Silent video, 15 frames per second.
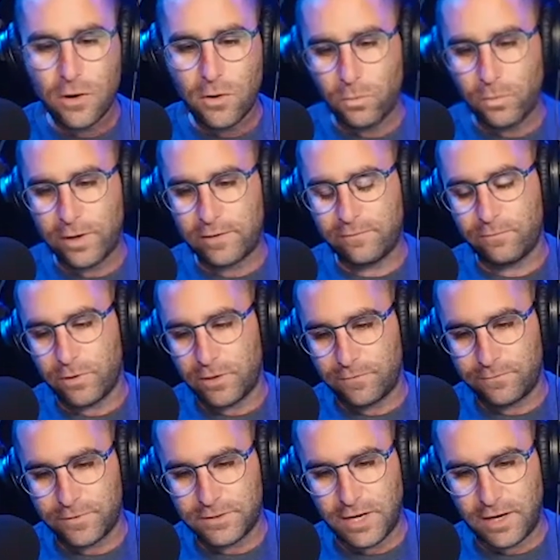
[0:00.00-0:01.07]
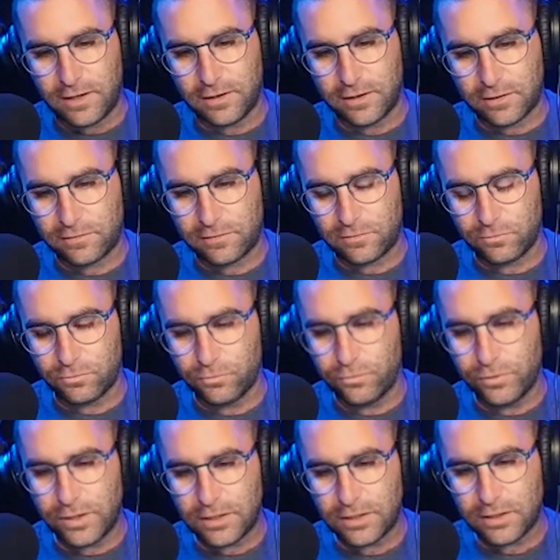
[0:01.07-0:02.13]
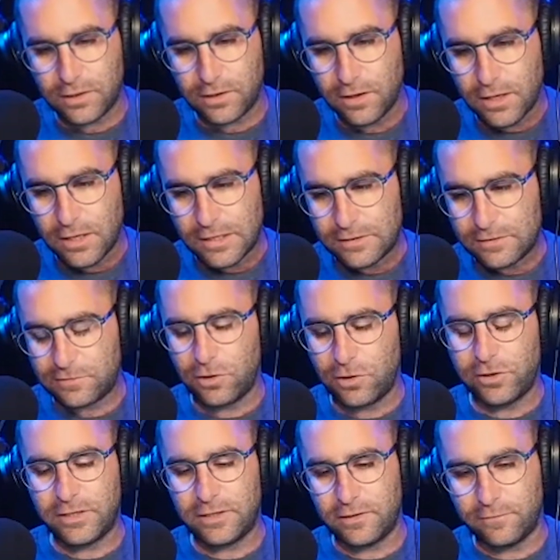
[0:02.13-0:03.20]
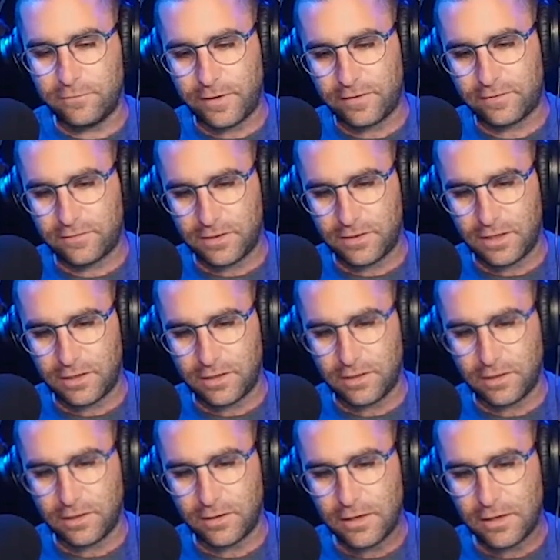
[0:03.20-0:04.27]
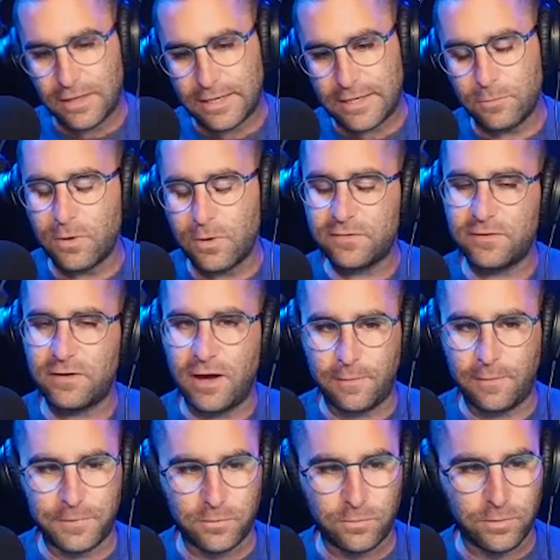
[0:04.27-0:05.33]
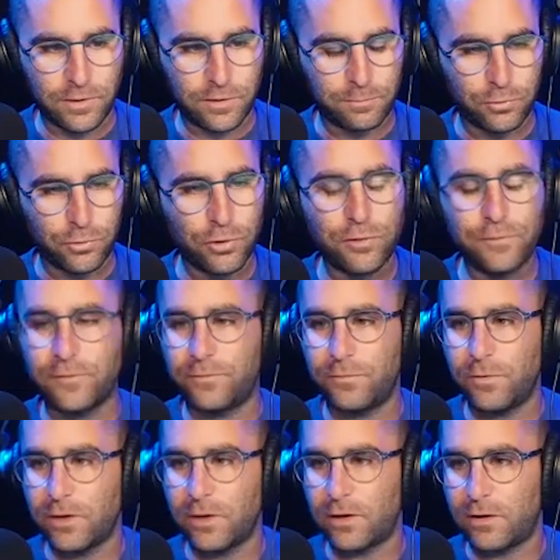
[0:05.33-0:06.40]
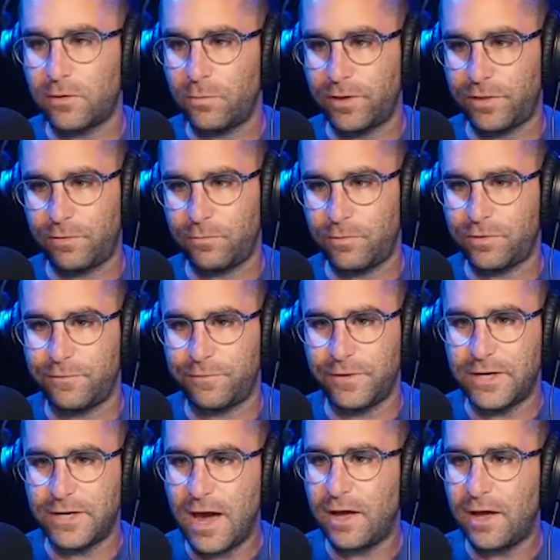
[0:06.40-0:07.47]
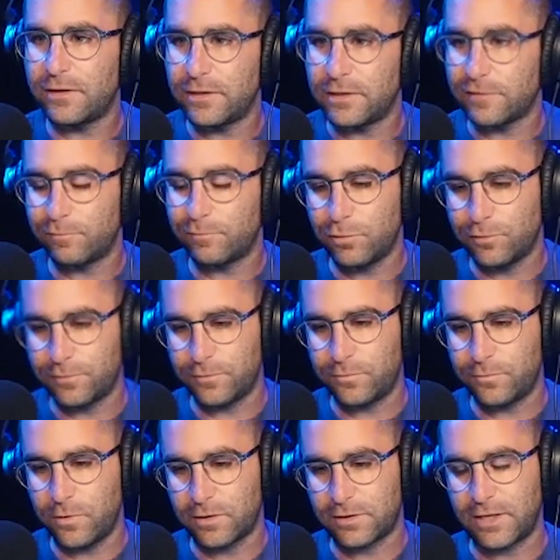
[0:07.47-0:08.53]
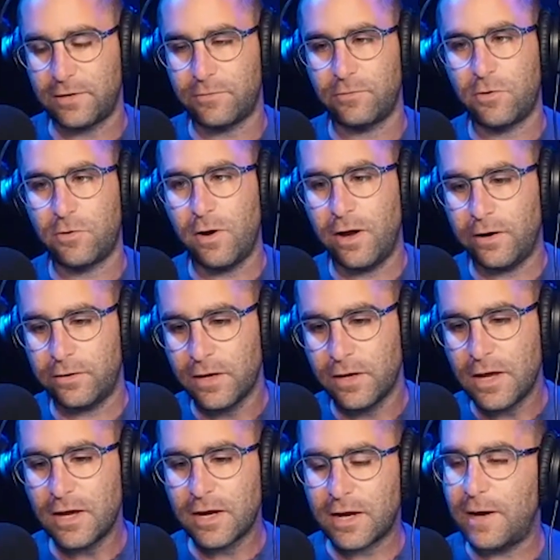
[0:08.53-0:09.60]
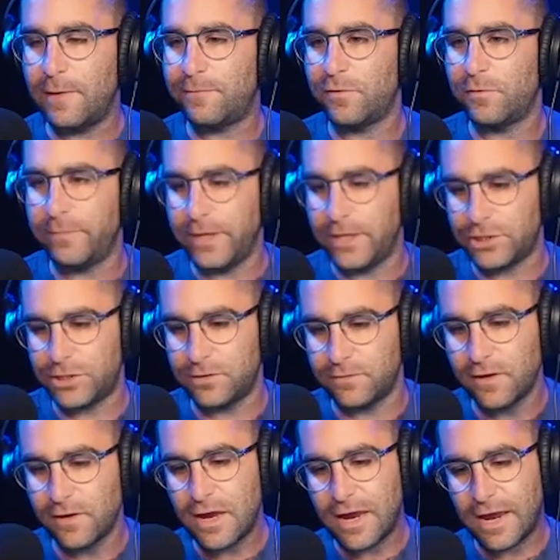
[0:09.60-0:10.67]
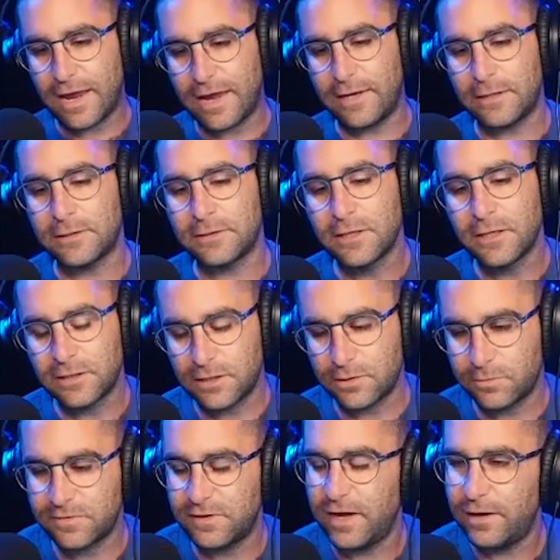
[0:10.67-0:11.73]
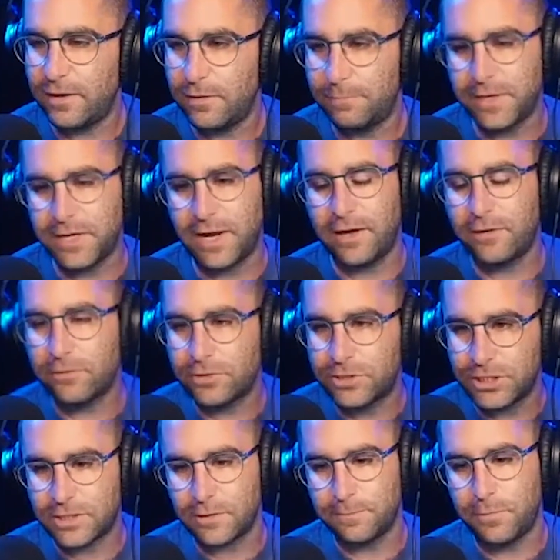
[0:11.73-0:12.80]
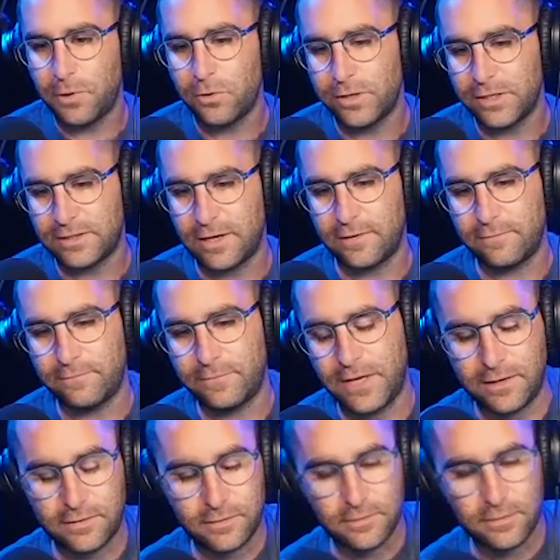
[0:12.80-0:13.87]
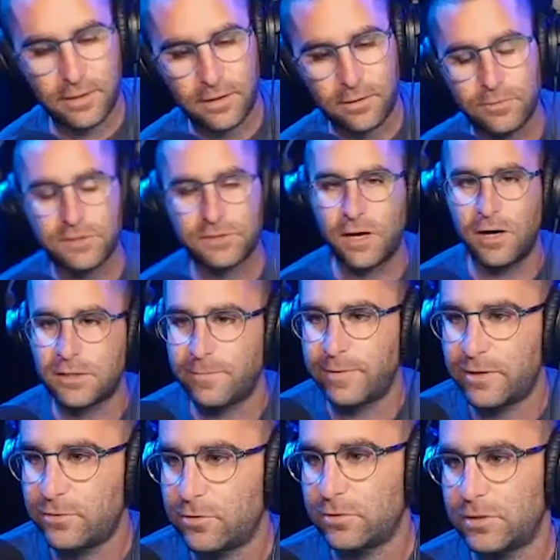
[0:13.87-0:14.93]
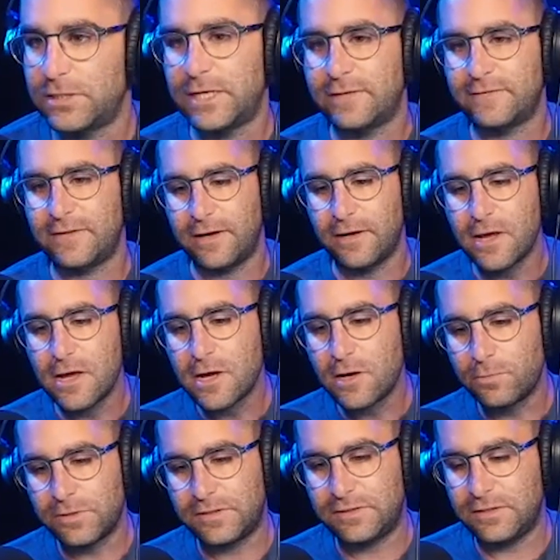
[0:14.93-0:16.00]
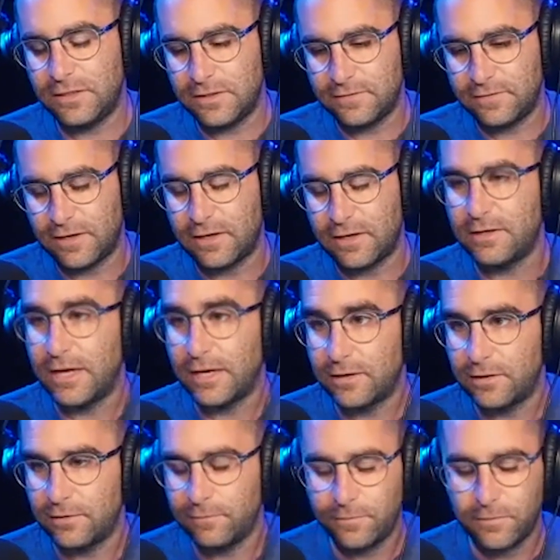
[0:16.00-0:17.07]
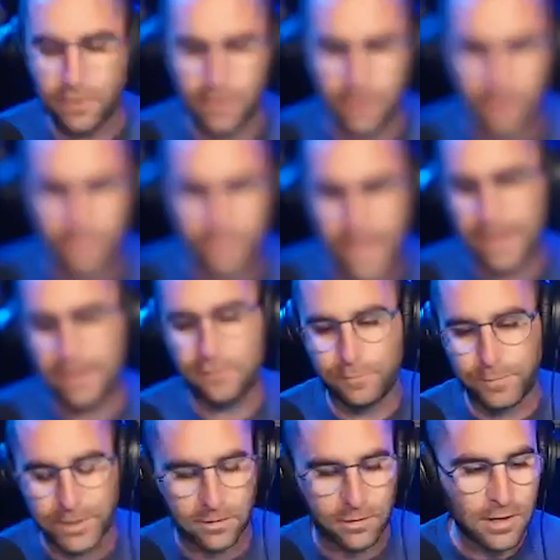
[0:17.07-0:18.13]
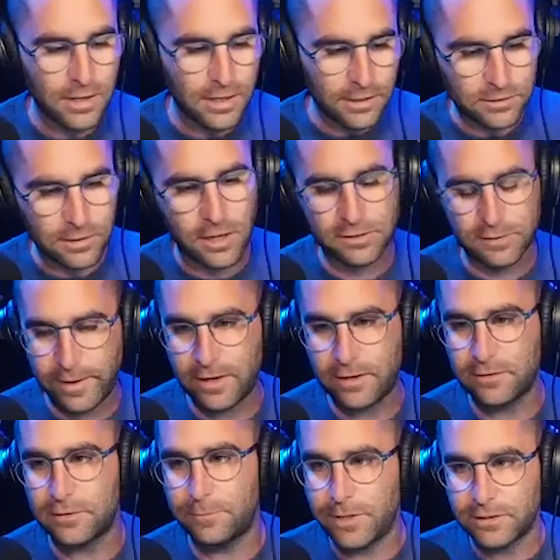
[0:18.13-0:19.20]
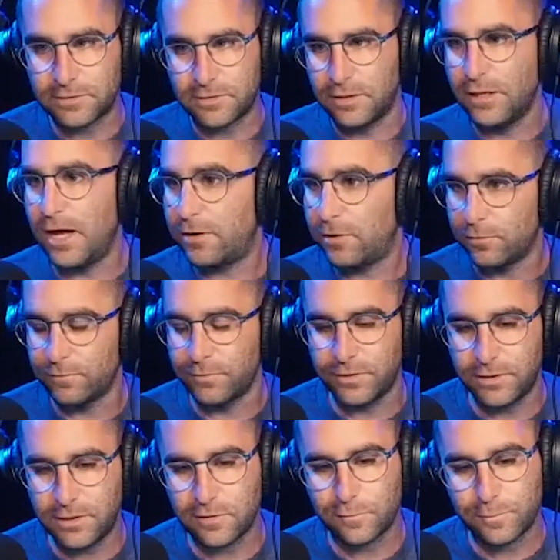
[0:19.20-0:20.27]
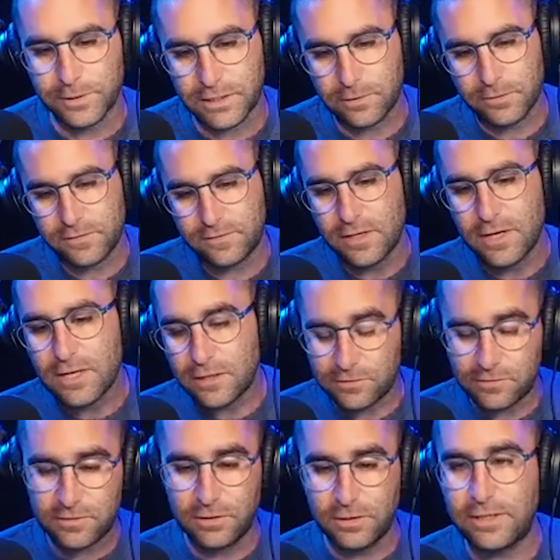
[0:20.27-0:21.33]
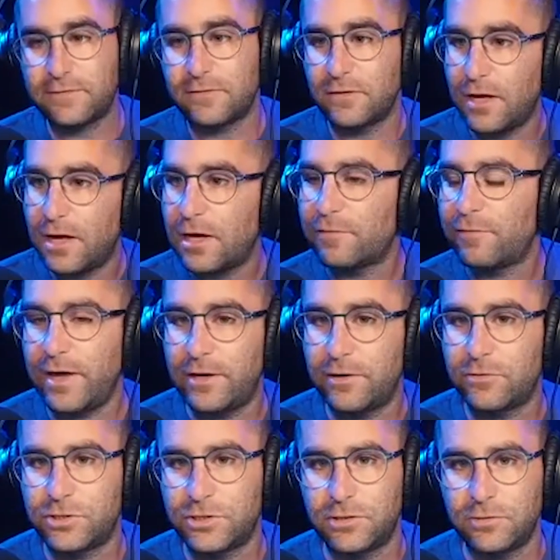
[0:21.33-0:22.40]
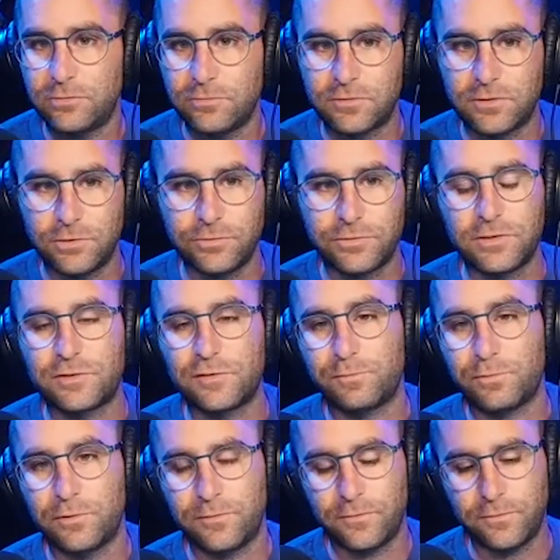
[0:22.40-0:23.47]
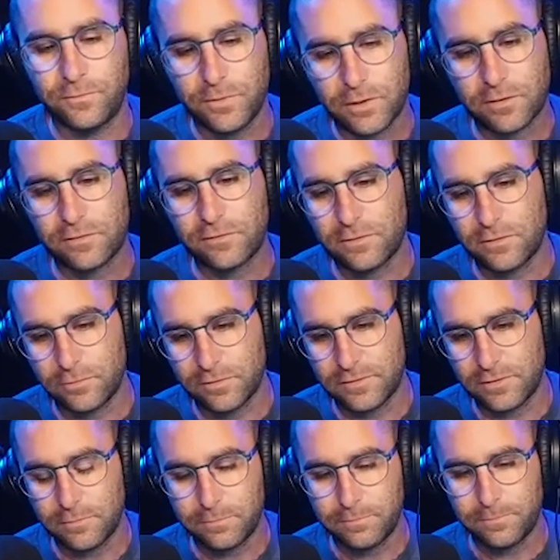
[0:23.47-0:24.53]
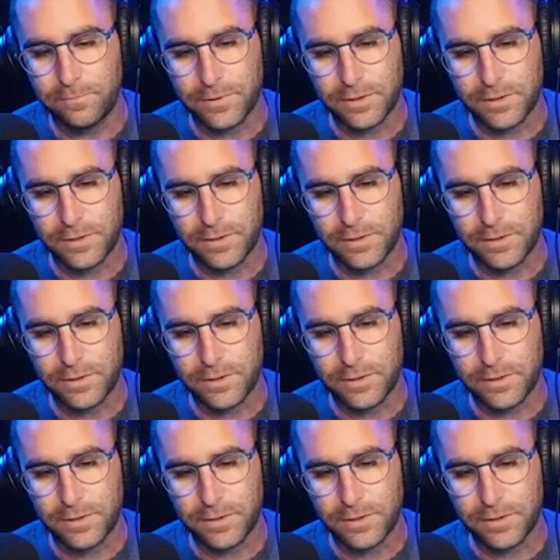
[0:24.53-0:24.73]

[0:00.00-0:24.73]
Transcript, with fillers: when when Vitalik's really started investigating he wasn't happy with proof of work with with the finality of proof of work that required confirmations and there was an, a big energy component that that uh, was talked about in the early days that was seen as like a negative. Uh, and that has been talked about and debunked a lot over the years. But there was there still is a lot of energy use, usage of proof of work. So there was an